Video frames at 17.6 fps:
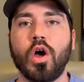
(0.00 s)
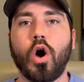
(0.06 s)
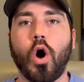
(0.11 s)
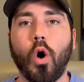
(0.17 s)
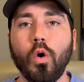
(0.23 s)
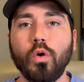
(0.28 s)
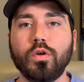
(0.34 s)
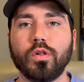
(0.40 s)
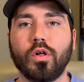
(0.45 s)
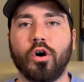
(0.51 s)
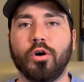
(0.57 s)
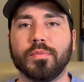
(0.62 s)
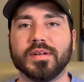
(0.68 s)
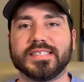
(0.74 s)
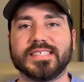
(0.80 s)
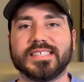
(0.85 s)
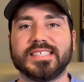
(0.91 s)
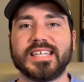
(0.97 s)
Oklahoma
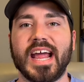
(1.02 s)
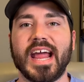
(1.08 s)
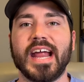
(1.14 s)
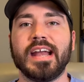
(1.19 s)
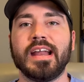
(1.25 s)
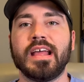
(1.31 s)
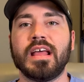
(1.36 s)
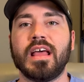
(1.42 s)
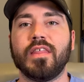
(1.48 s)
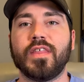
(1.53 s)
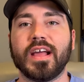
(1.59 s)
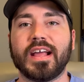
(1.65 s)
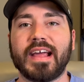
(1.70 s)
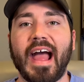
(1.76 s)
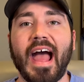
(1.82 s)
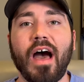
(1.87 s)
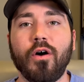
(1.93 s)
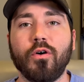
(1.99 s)
State, the
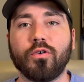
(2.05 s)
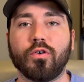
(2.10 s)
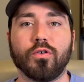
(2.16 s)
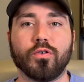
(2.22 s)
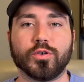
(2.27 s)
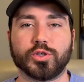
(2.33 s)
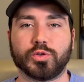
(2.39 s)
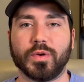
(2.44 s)
Cowgirls,